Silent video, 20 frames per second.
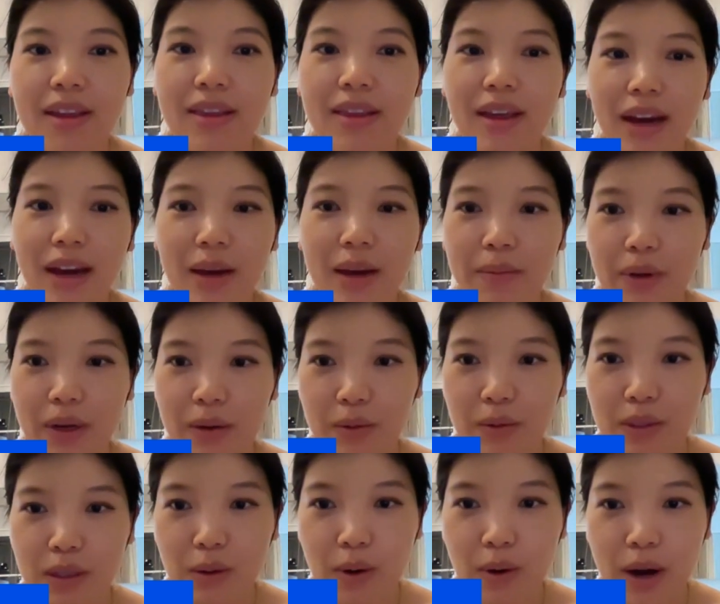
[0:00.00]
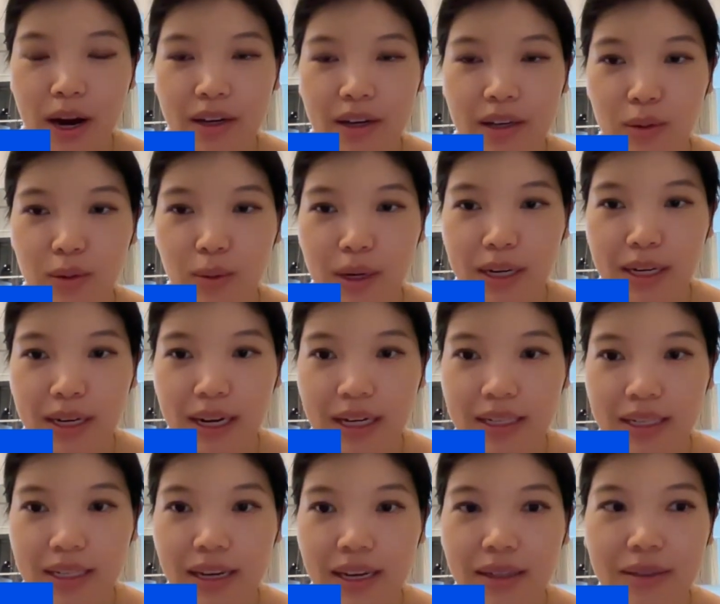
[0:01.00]
That company was acquired in
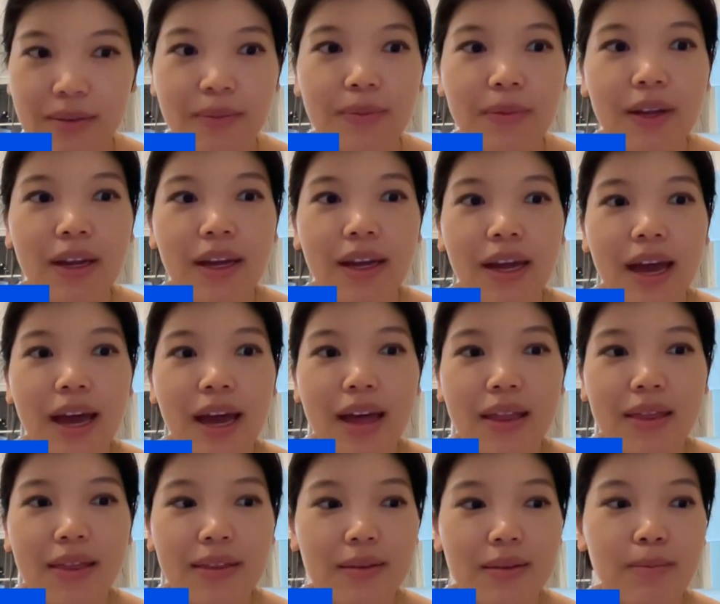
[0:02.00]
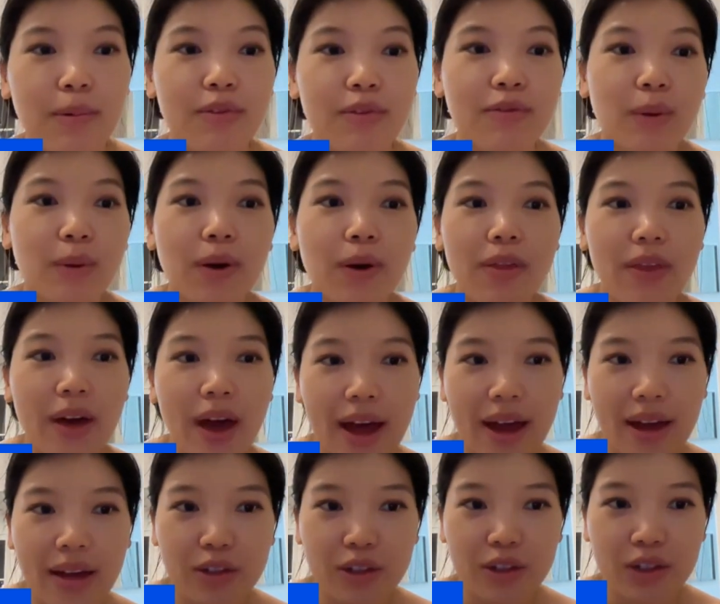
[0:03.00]
2019. And before
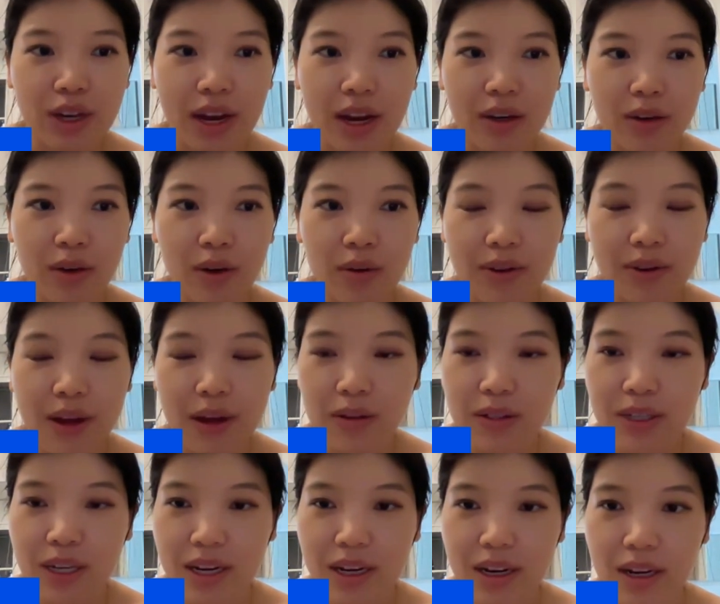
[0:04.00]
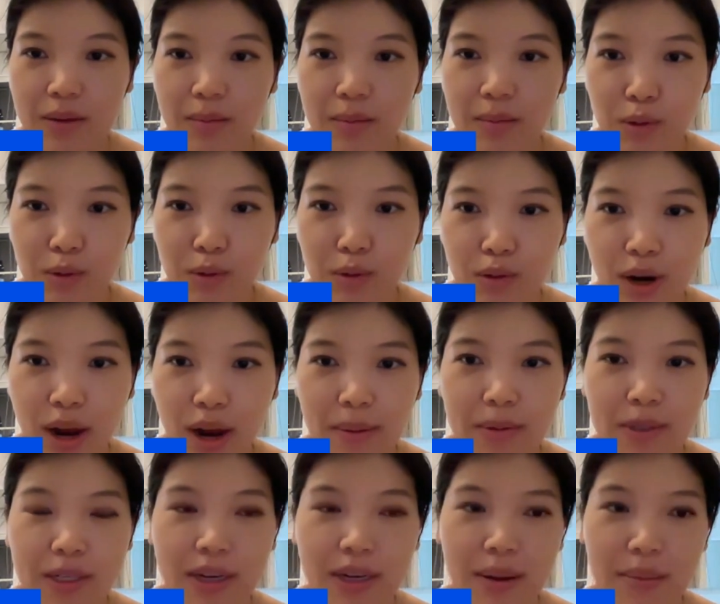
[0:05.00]
that, Shane co-founded and
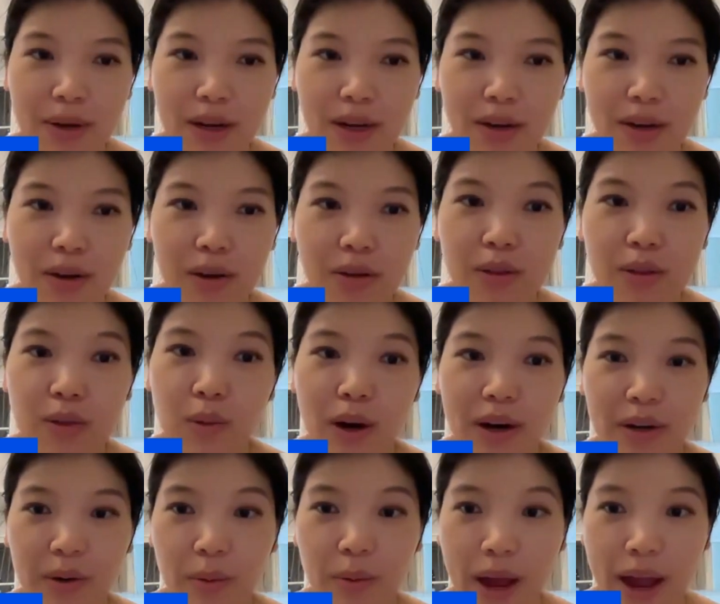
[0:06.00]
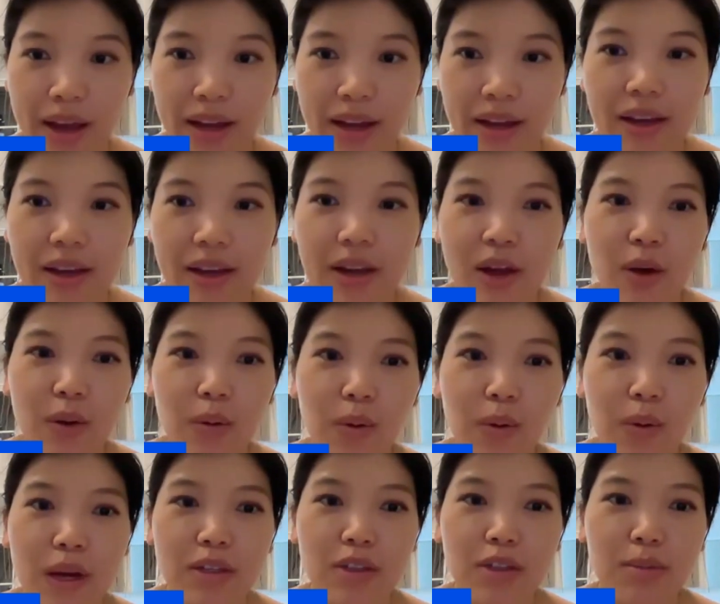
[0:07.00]
bootstrapped a company called Squared Away,
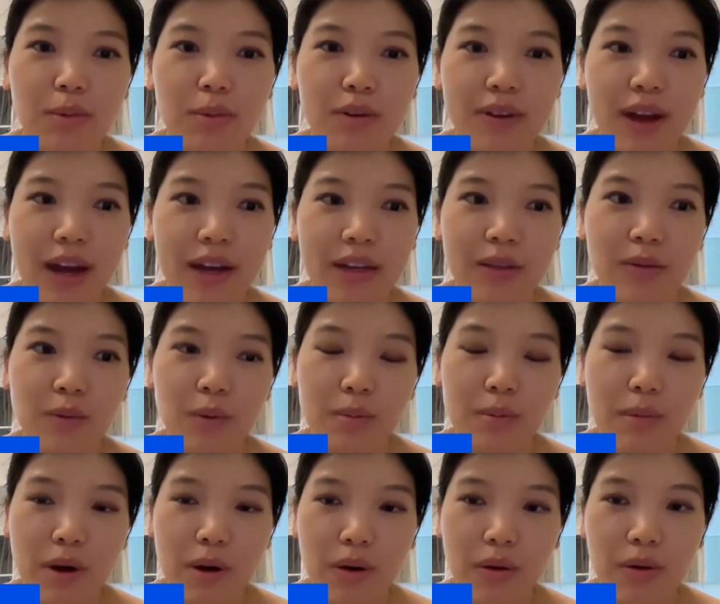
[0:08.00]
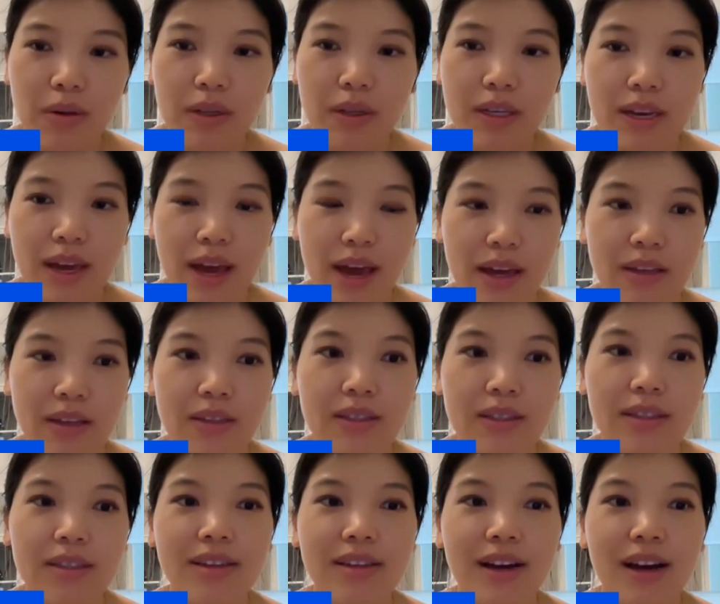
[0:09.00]
which provides remote
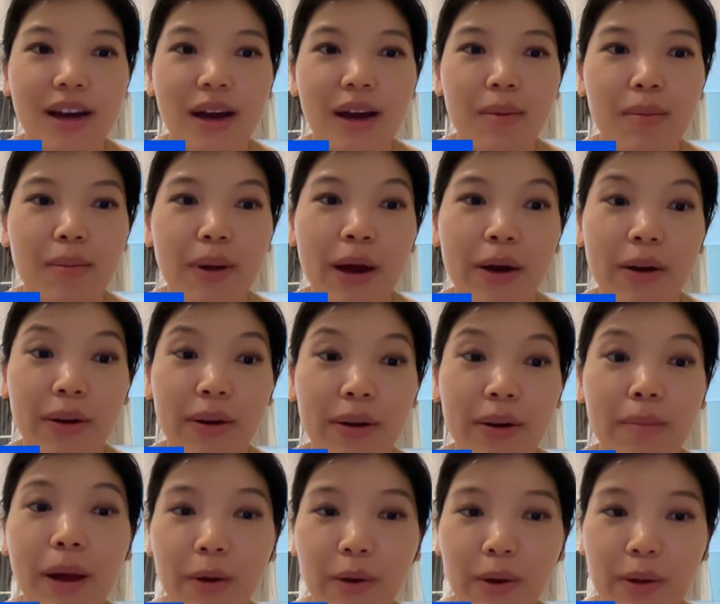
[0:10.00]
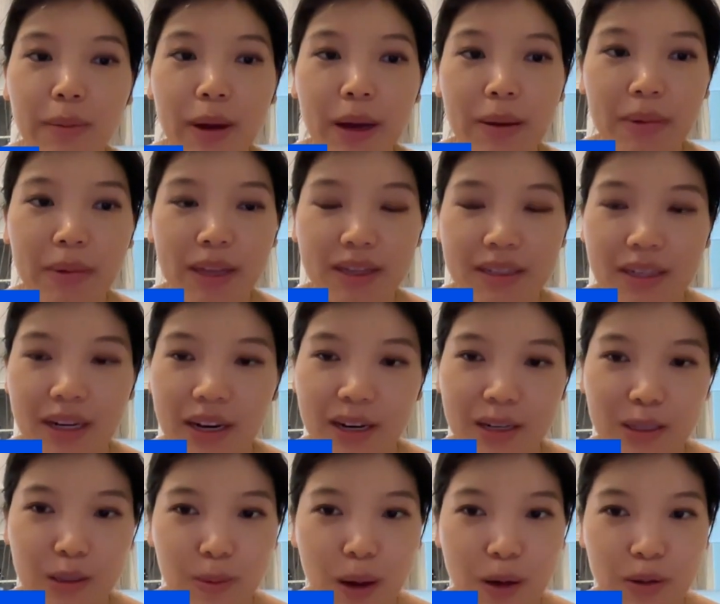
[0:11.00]
EAs powered by
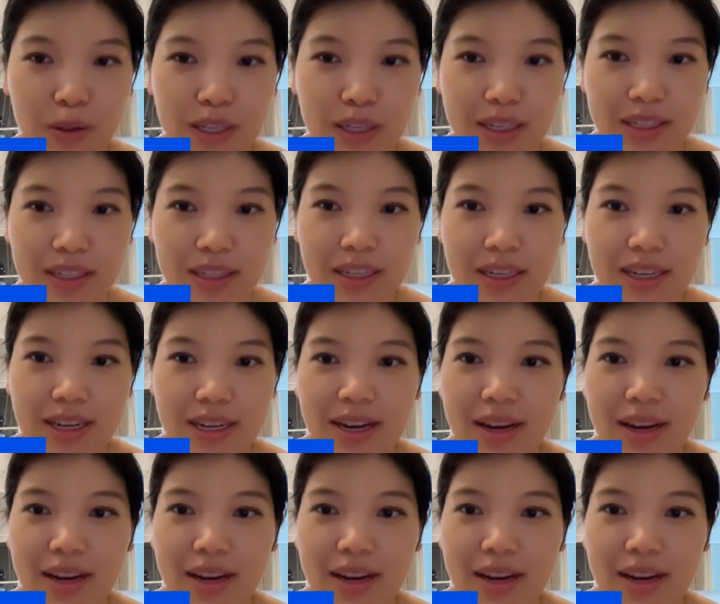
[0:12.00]
military spouses.